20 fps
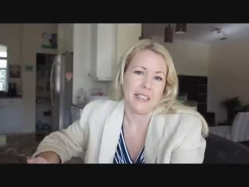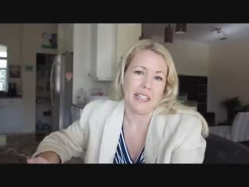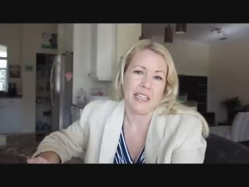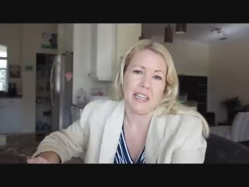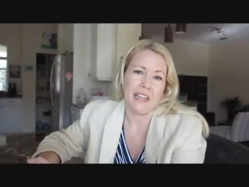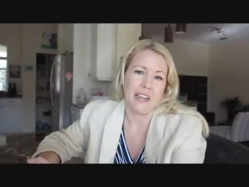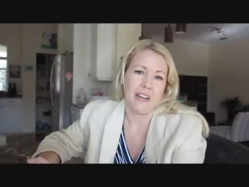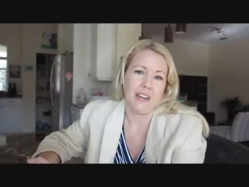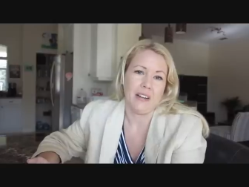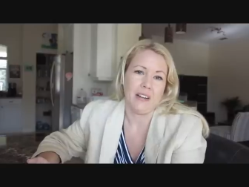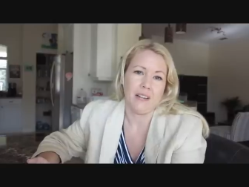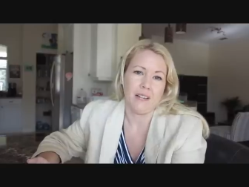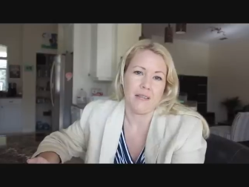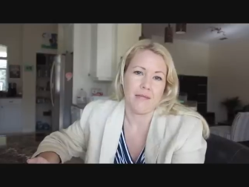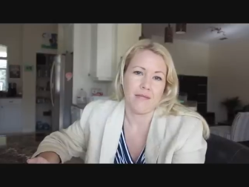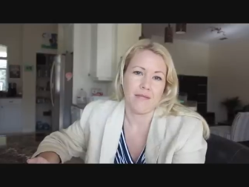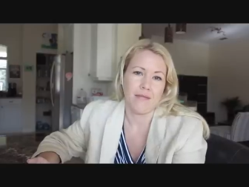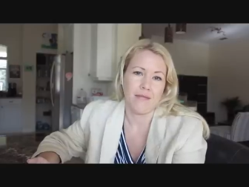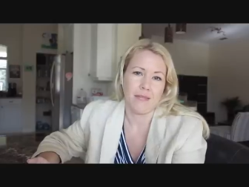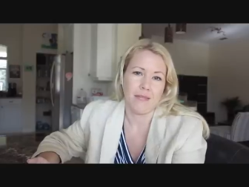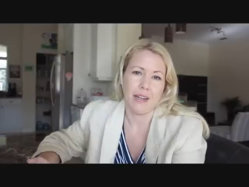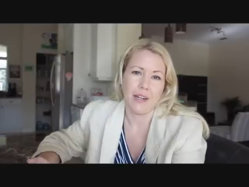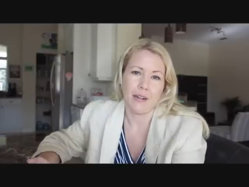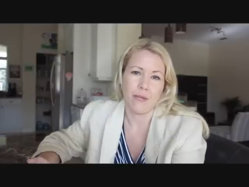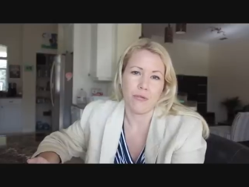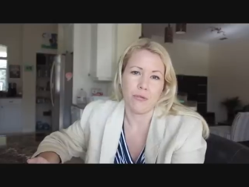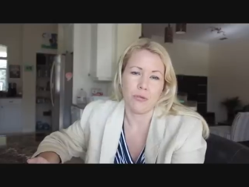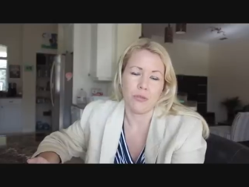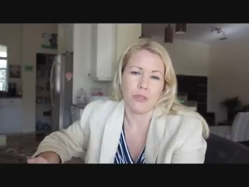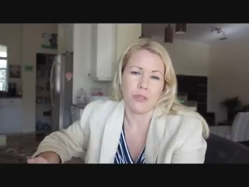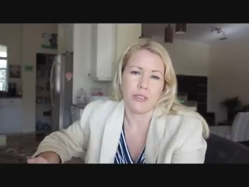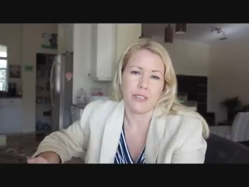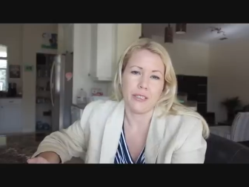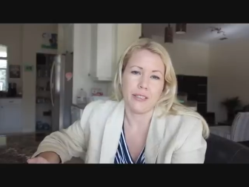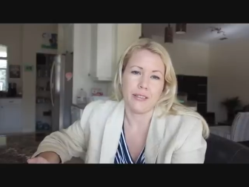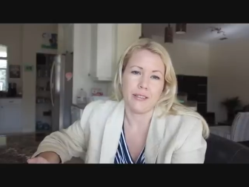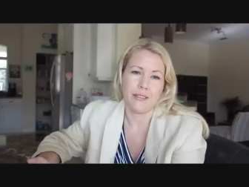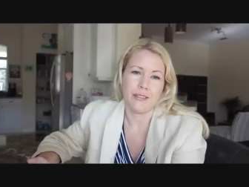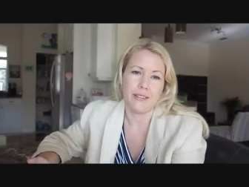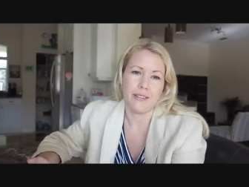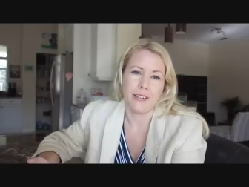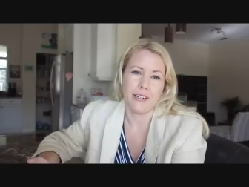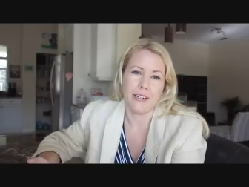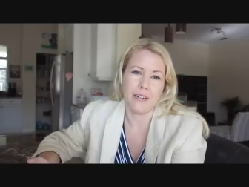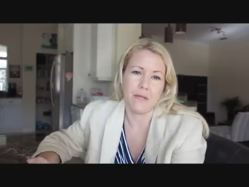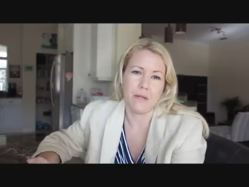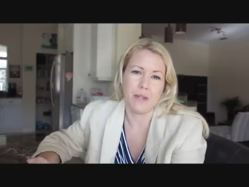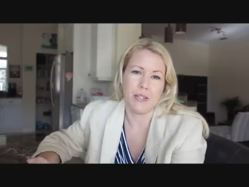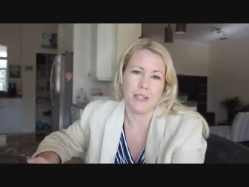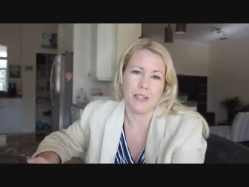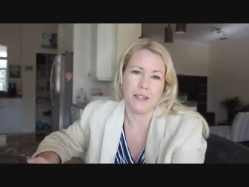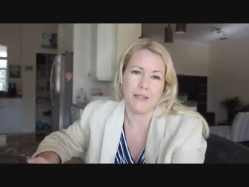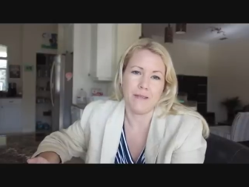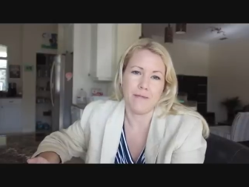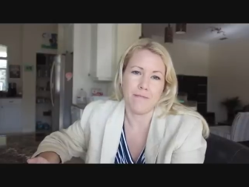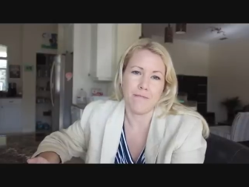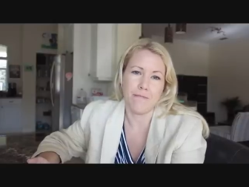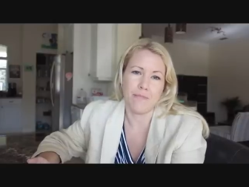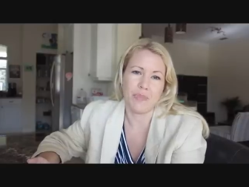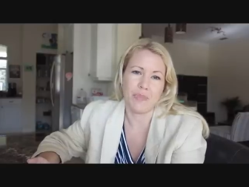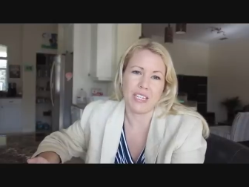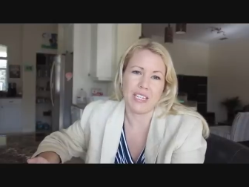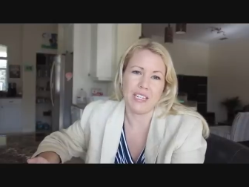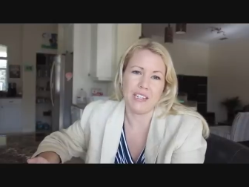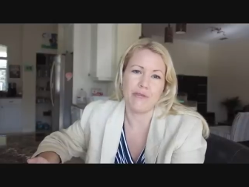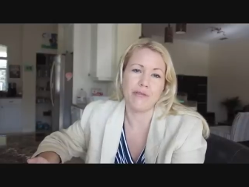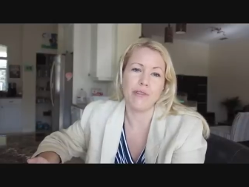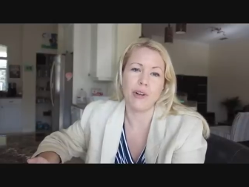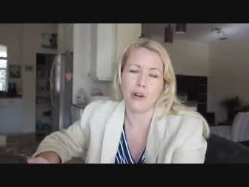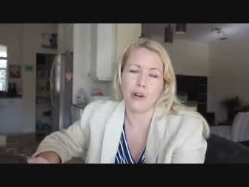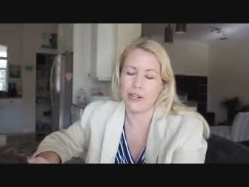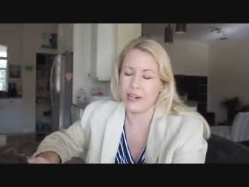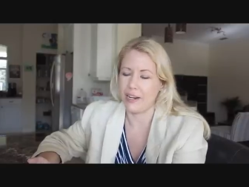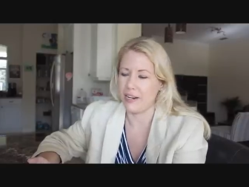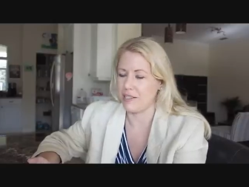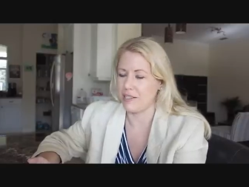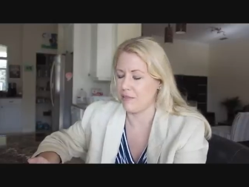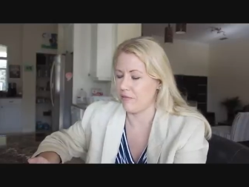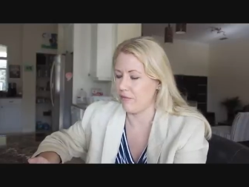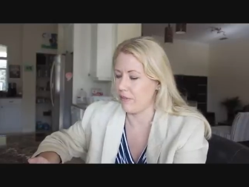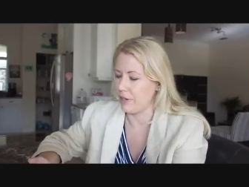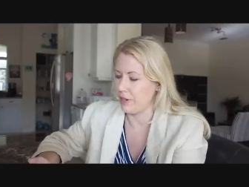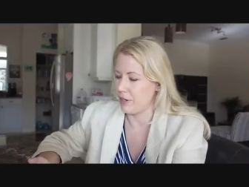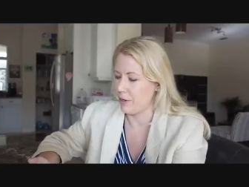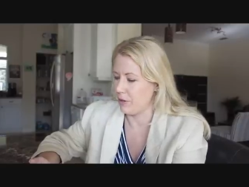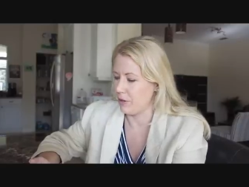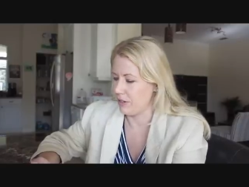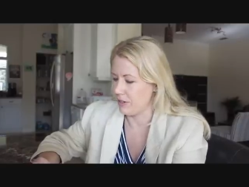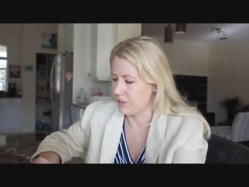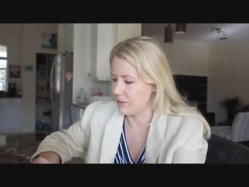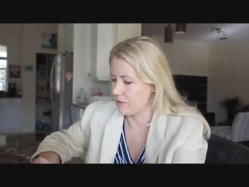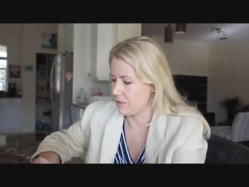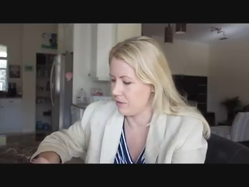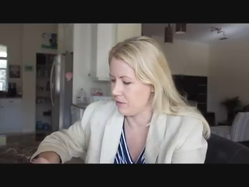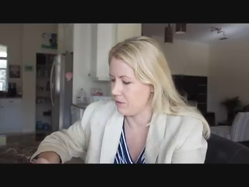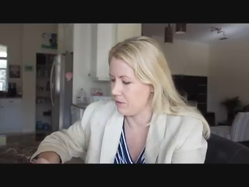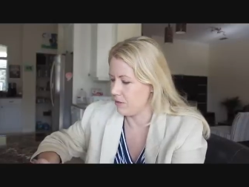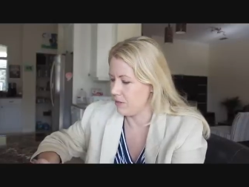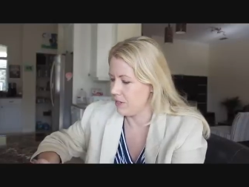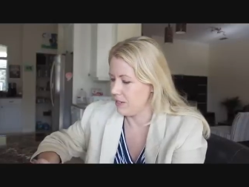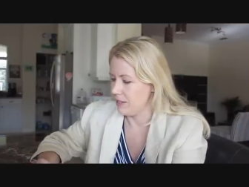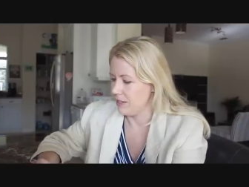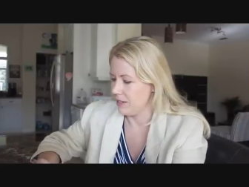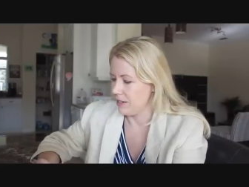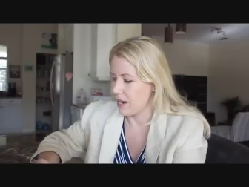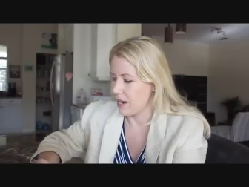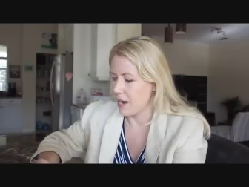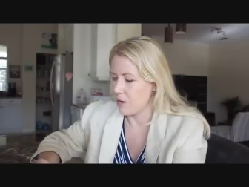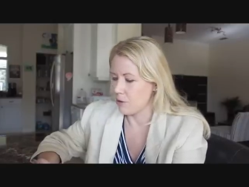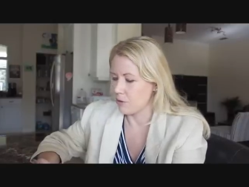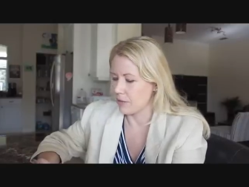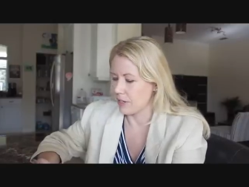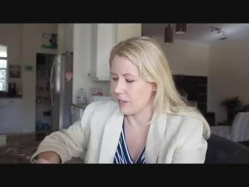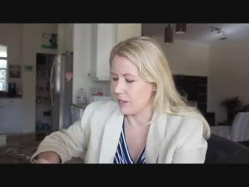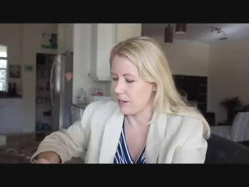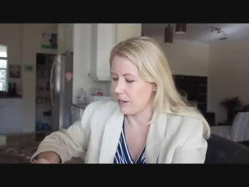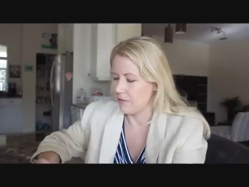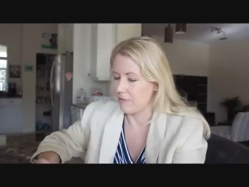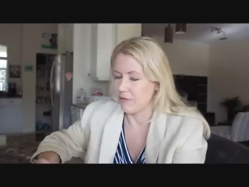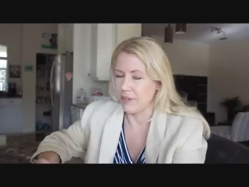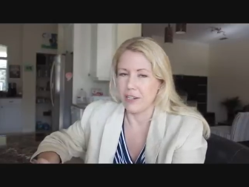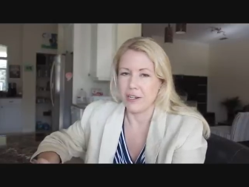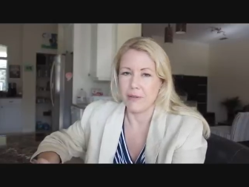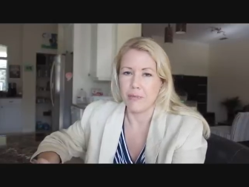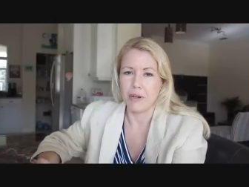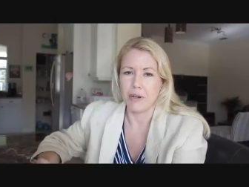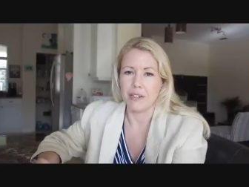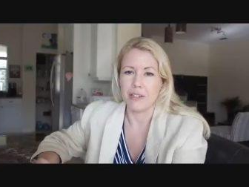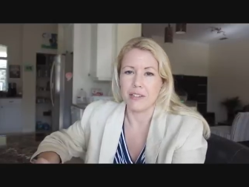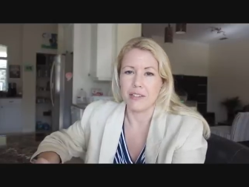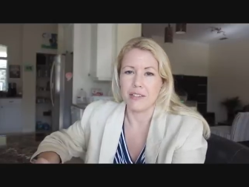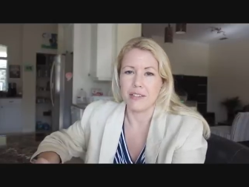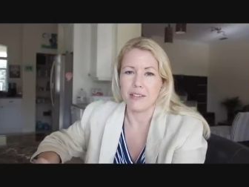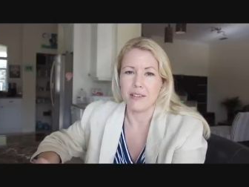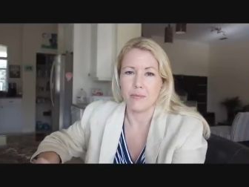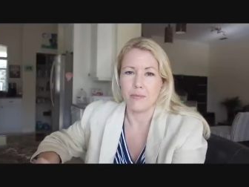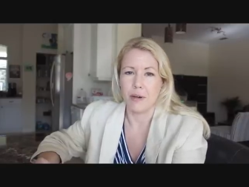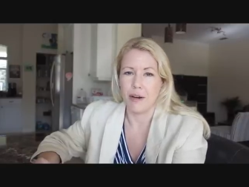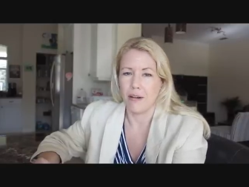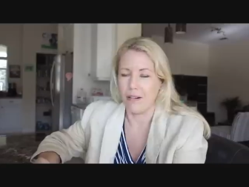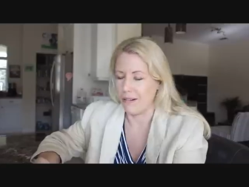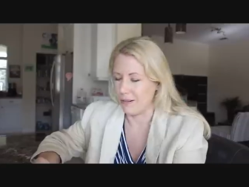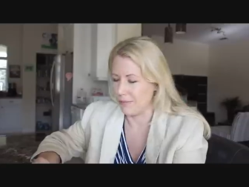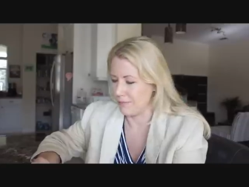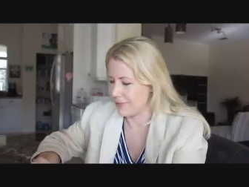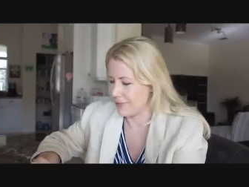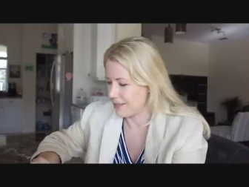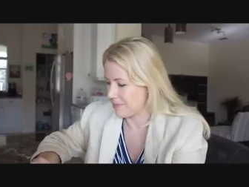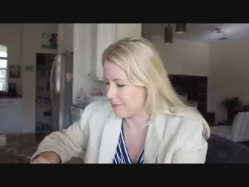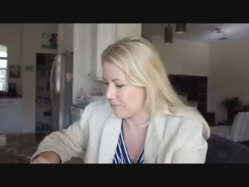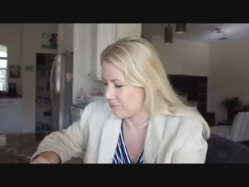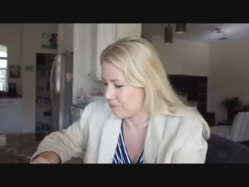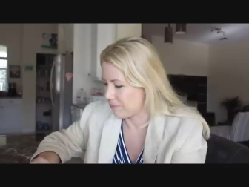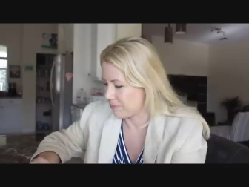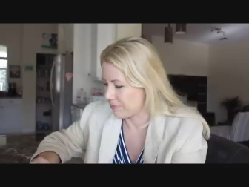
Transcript: Yeah, I would. I mean, in Florida it's very hot, so I don't care if anybody sees my arms.